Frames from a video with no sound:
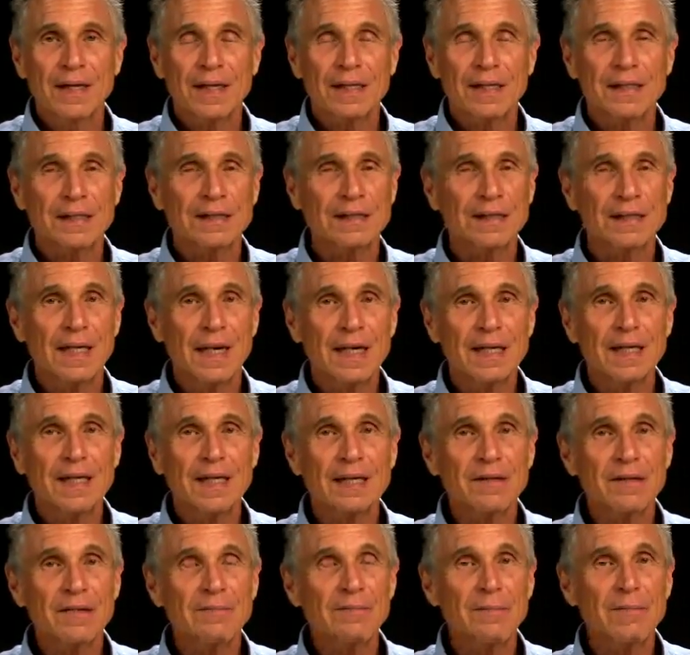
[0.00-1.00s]
And it's not
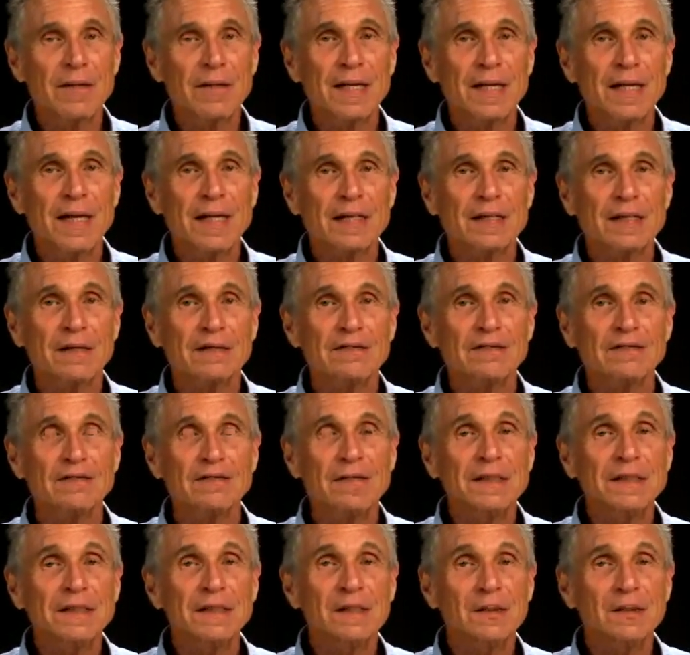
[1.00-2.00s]
going to be at the
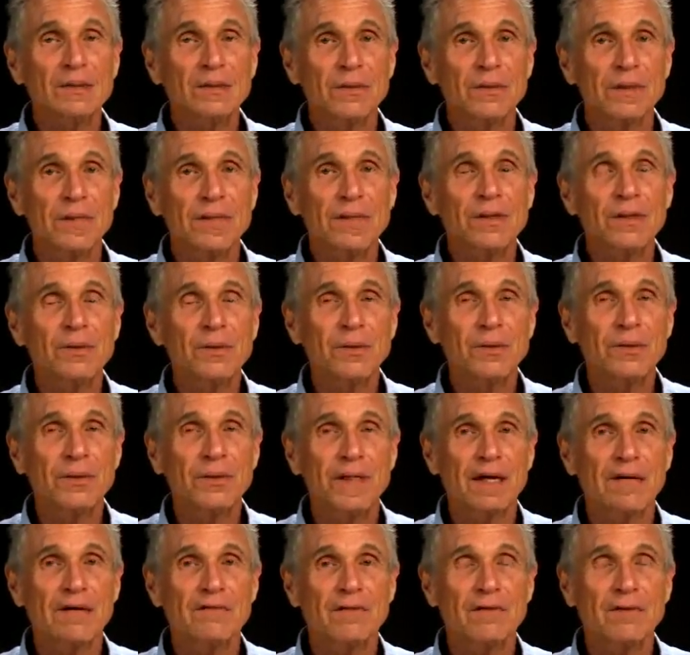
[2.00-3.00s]
physical, literal
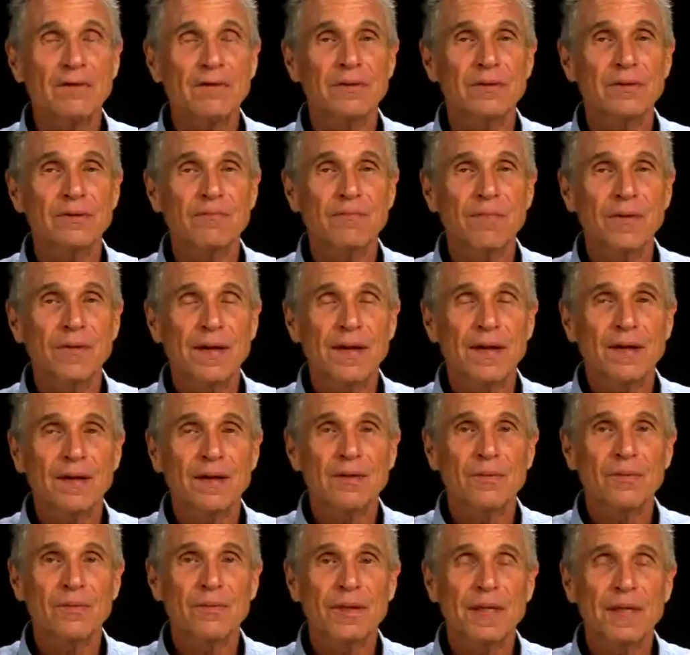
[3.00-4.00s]
level
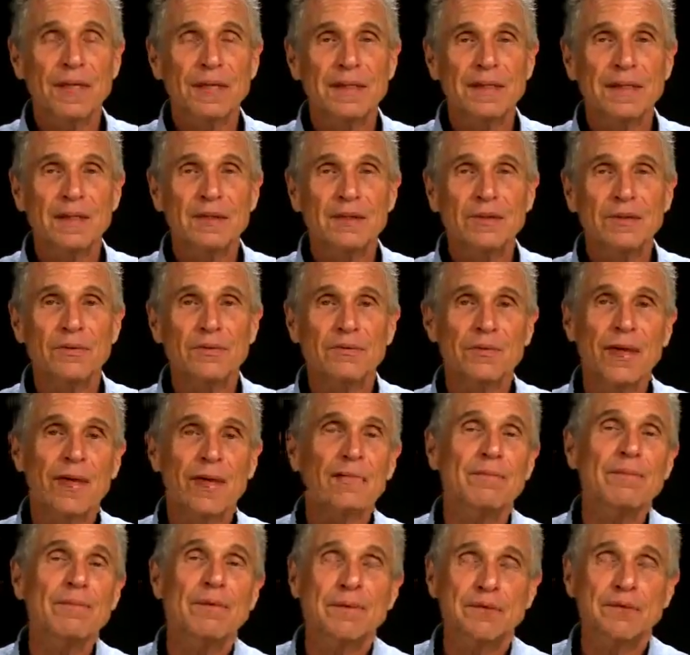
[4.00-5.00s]
with the new
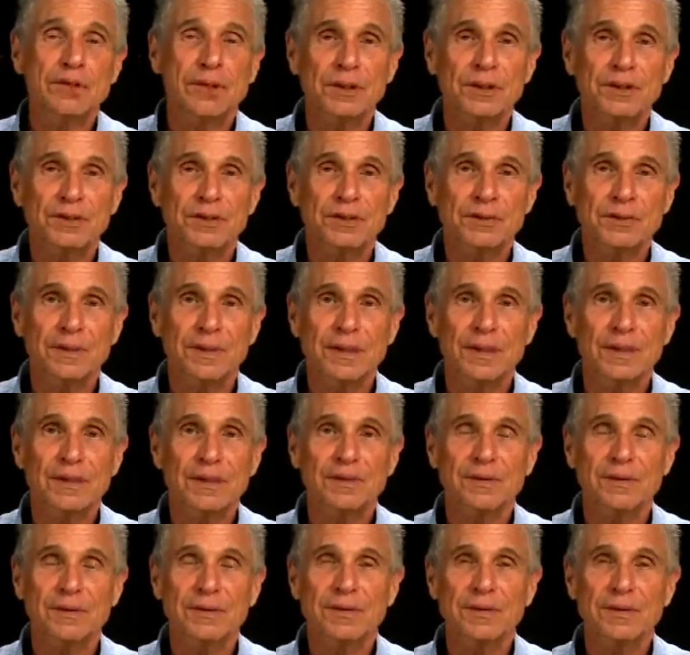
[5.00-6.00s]
rainbow
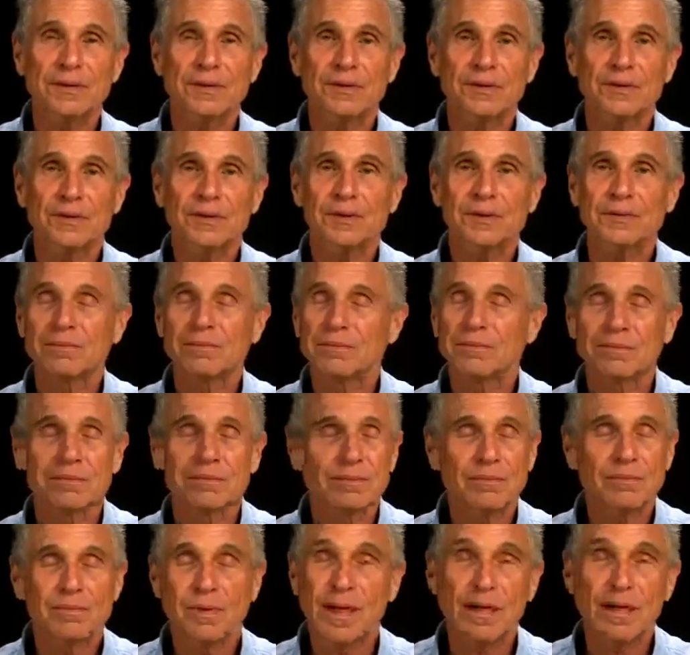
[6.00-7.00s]
children or the new
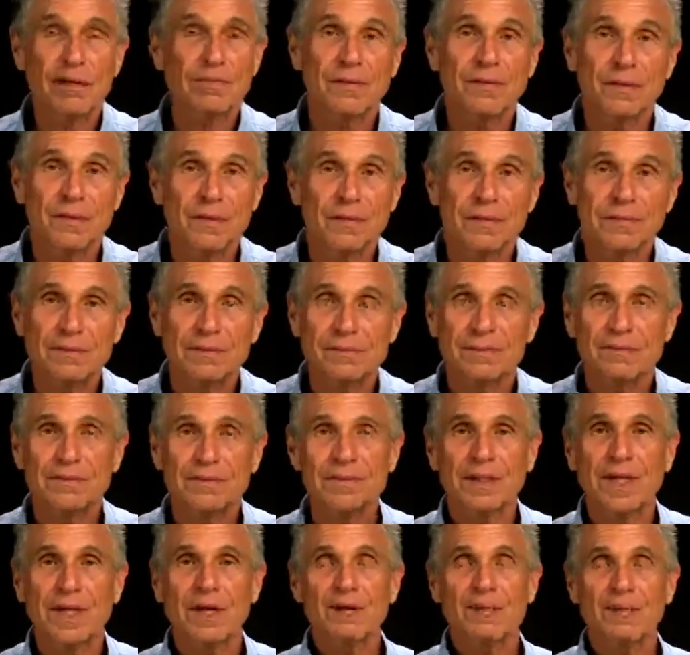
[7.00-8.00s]
whatever
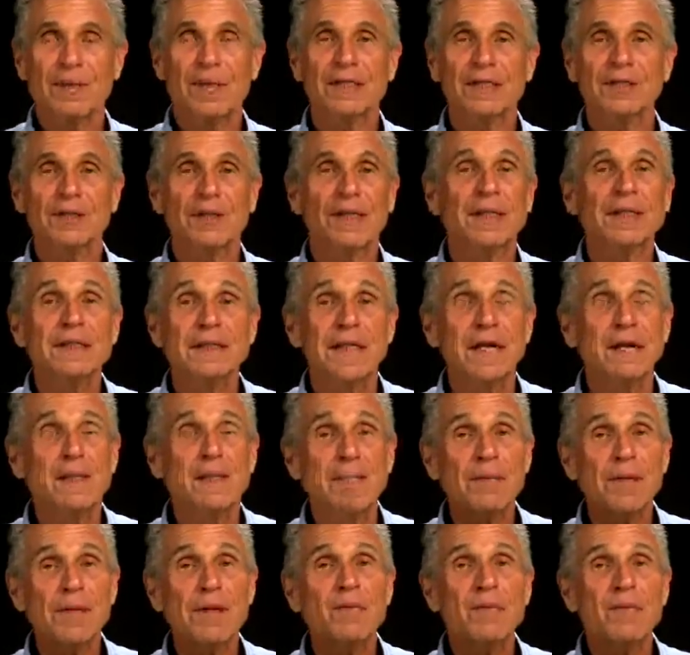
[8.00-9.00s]
generation. It's going to
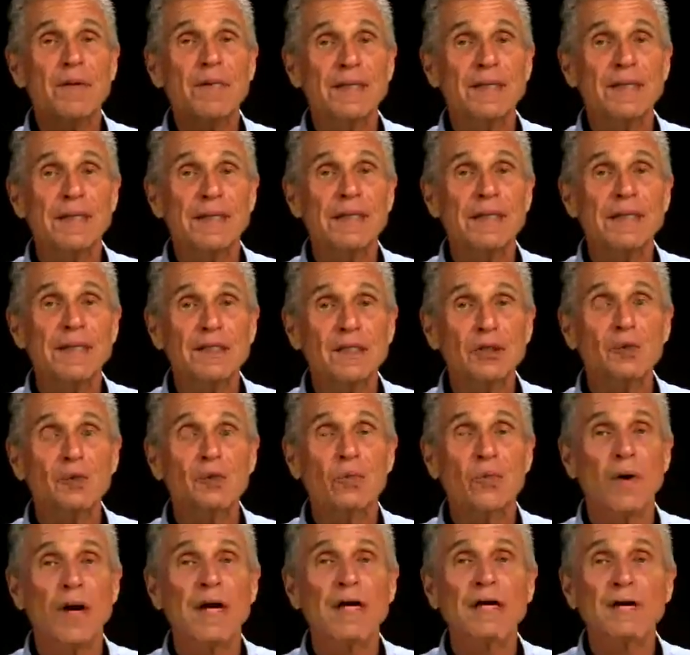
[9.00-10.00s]
be within each
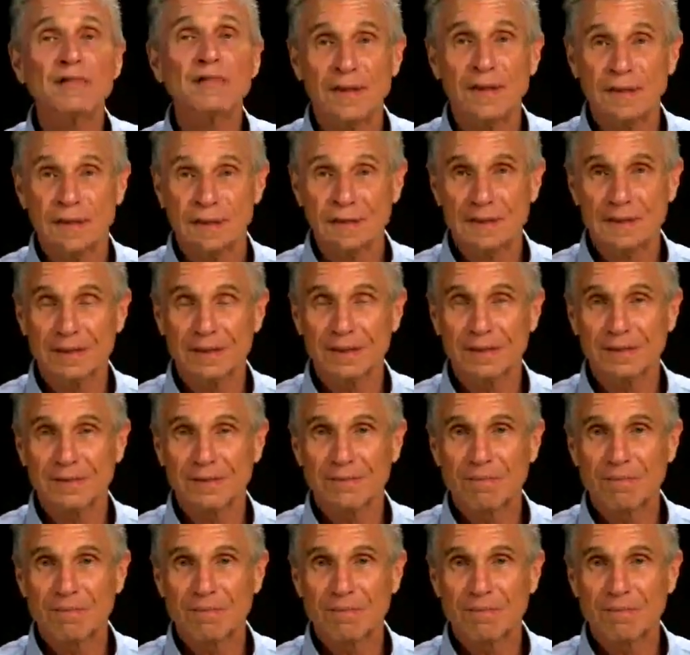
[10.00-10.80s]
one of us